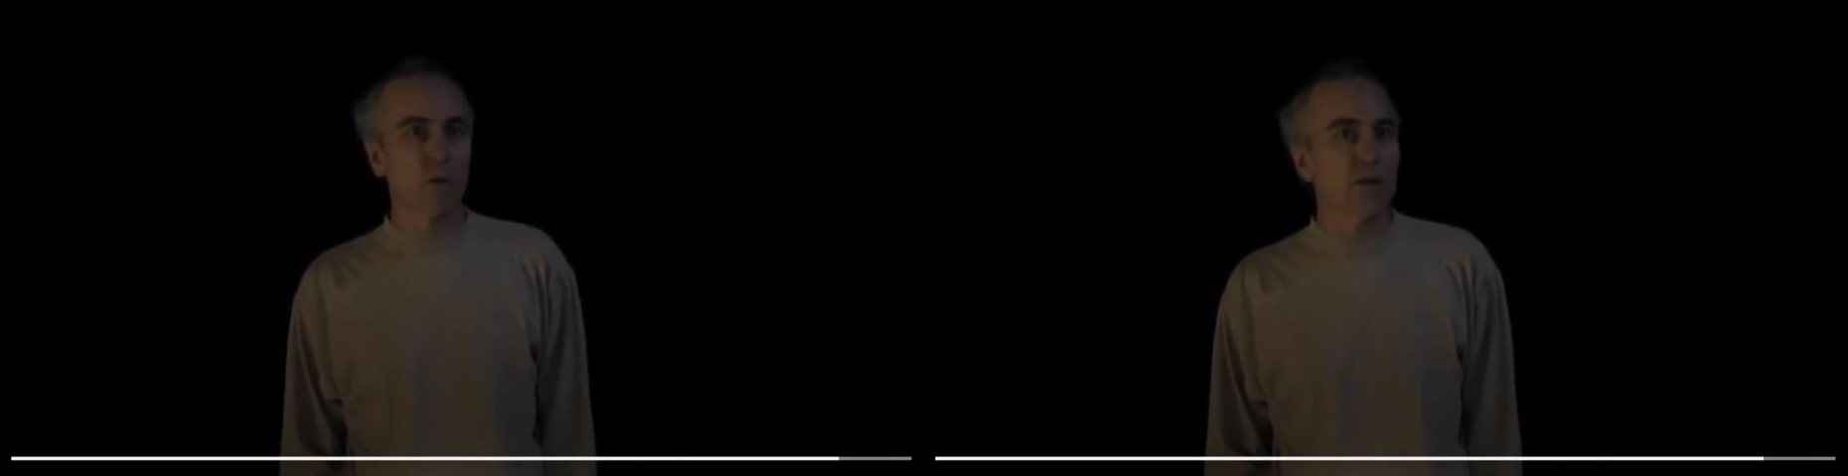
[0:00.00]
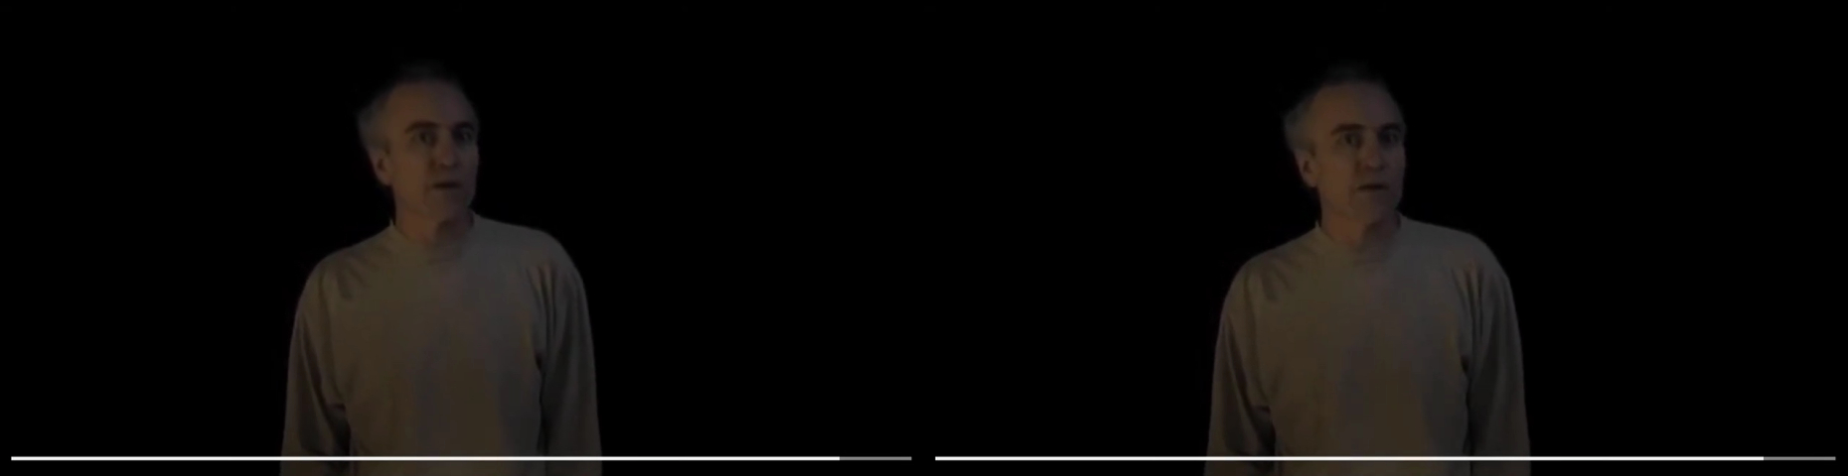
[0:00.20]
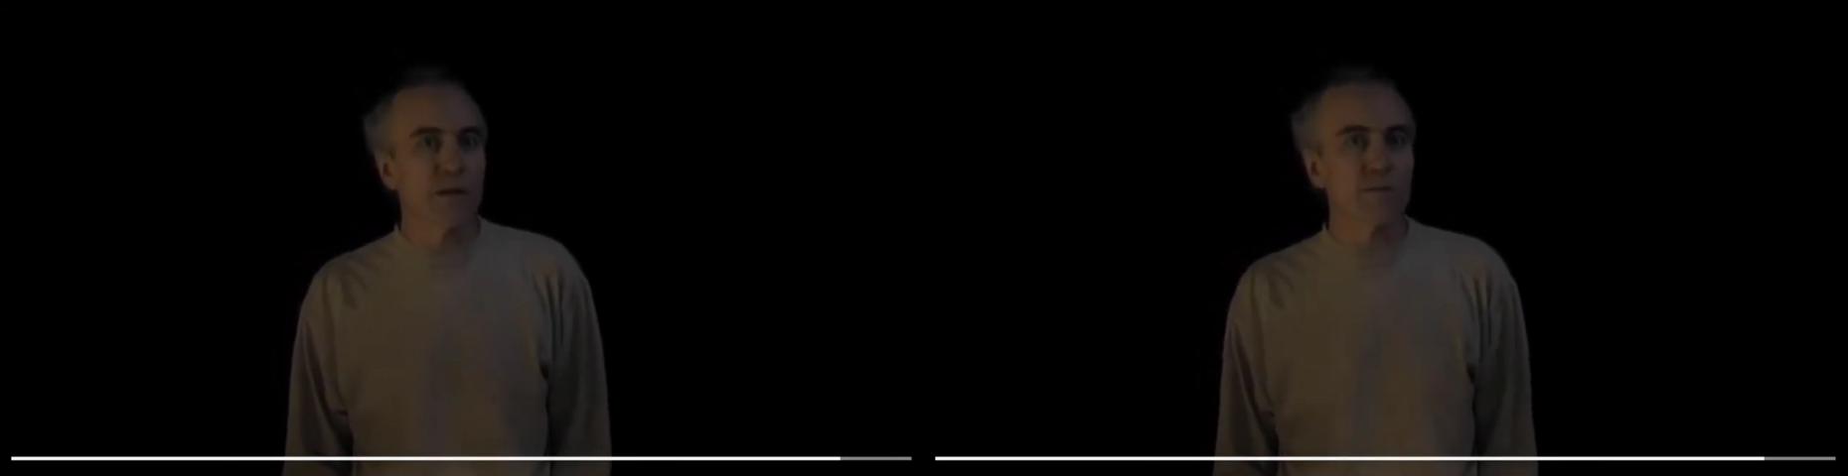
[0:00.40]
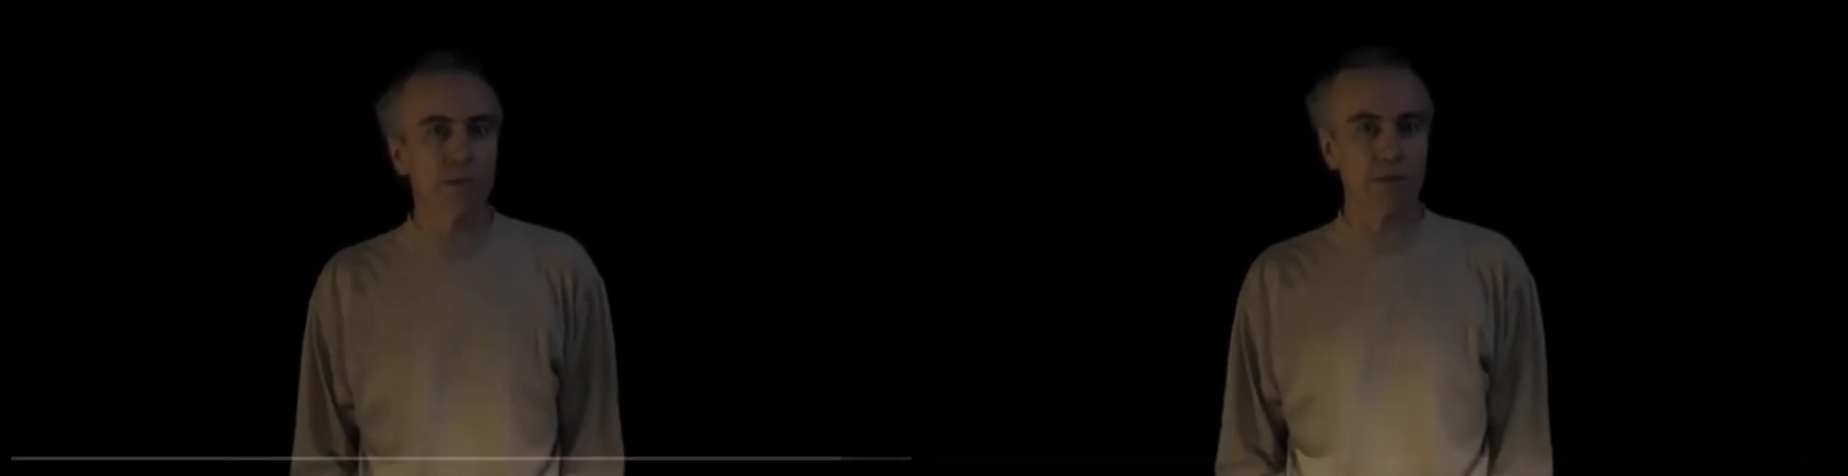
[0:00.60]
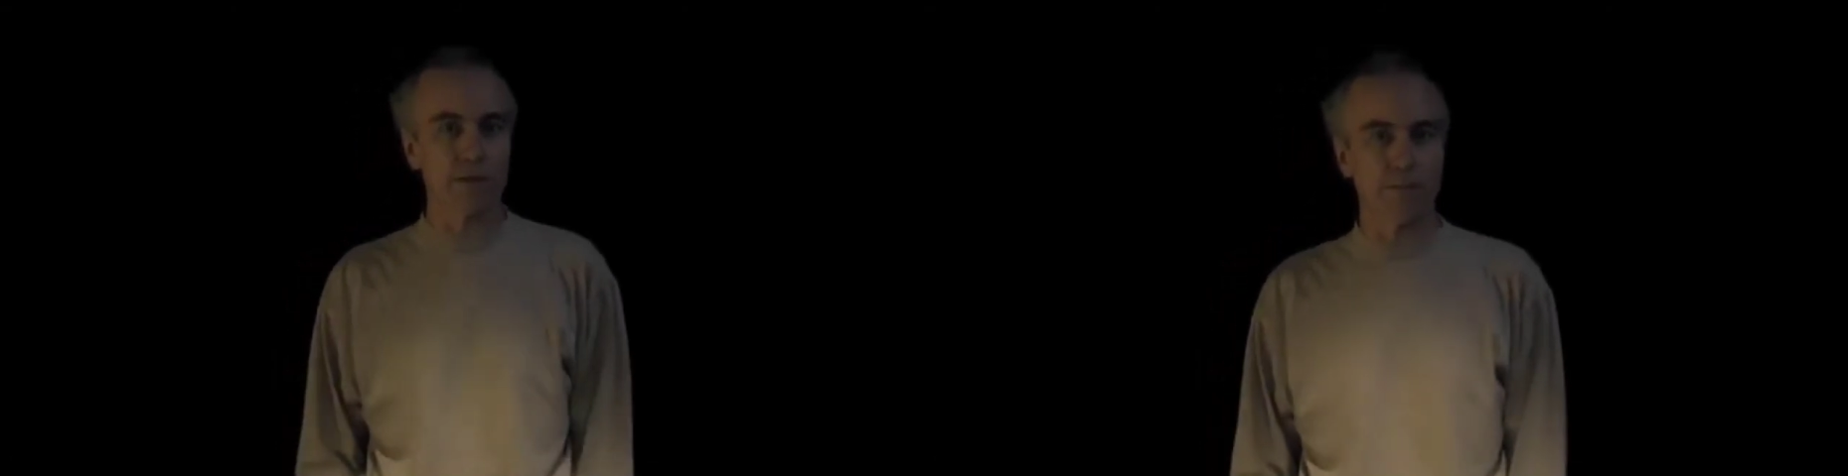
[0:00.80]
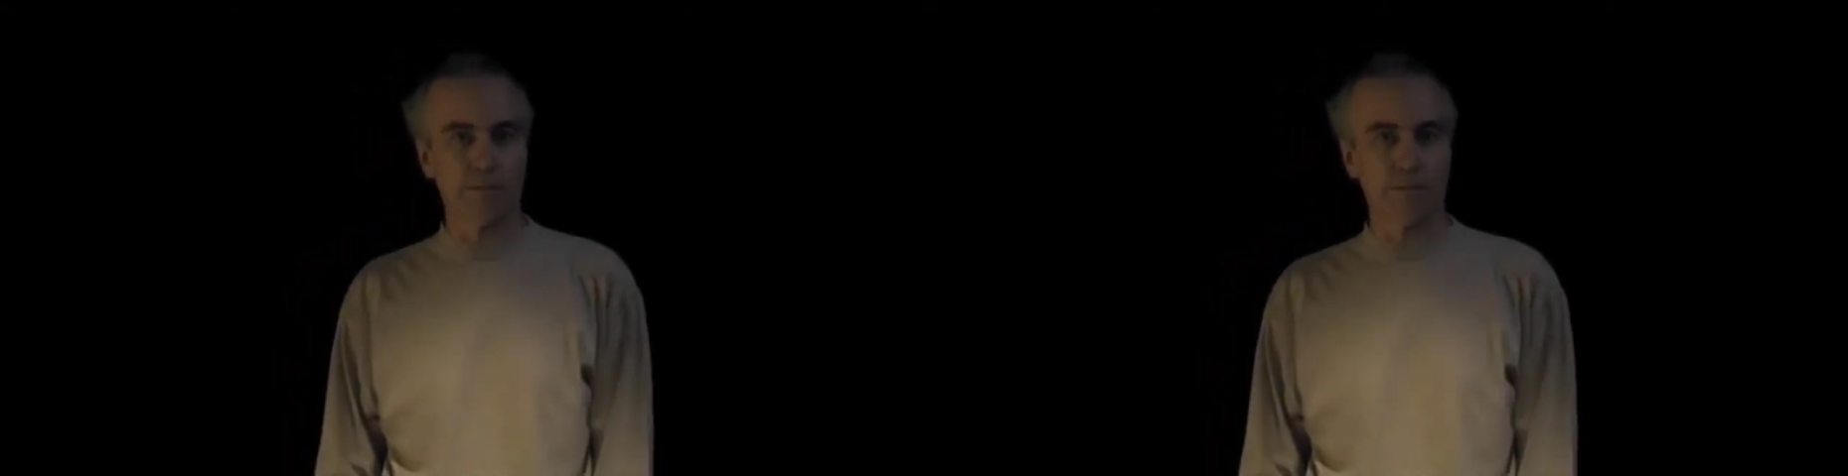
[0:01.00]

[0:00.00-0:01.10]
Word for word: what you can do with them.